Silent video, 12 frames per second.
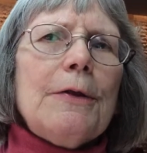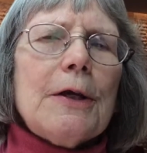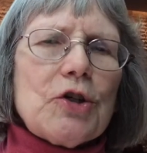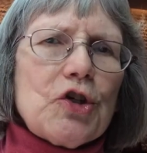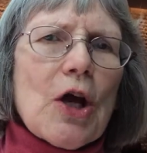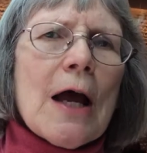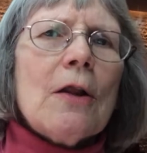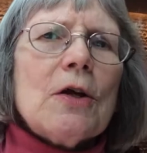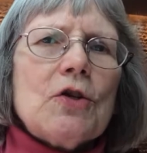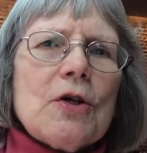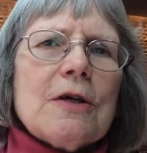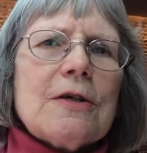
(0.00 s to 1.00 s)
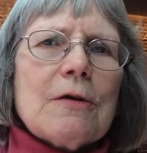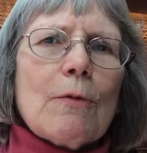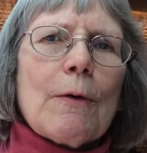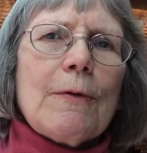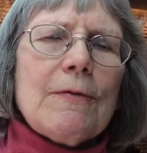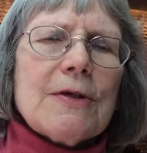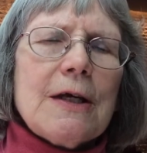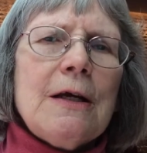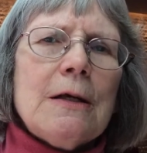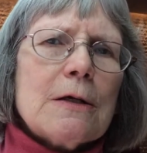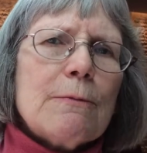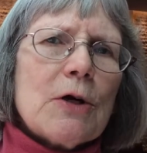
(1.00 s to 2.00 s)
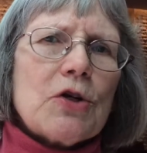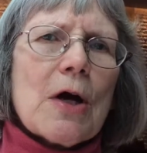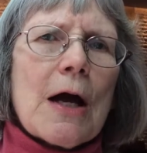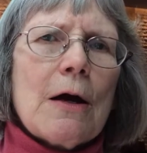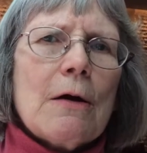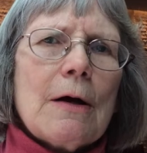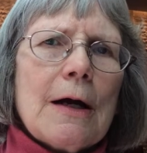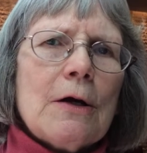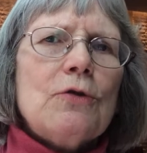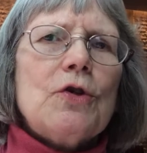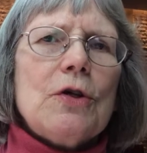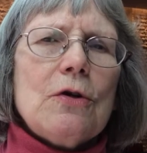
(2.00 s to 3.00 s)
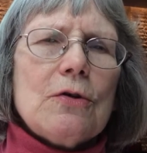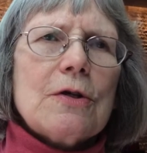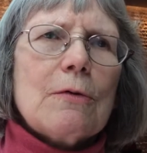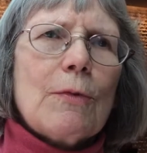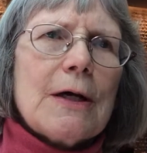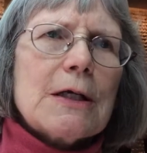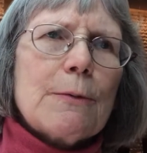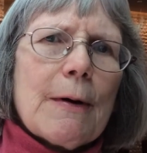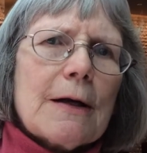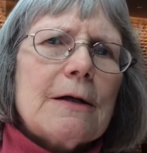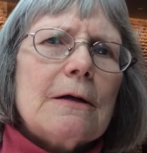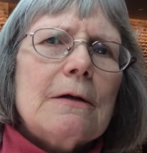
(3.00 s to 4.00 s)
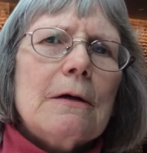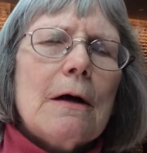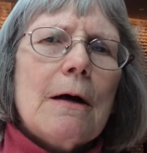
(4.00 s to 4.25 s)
The challenge is that what we've seen is much higher energy use than we expected.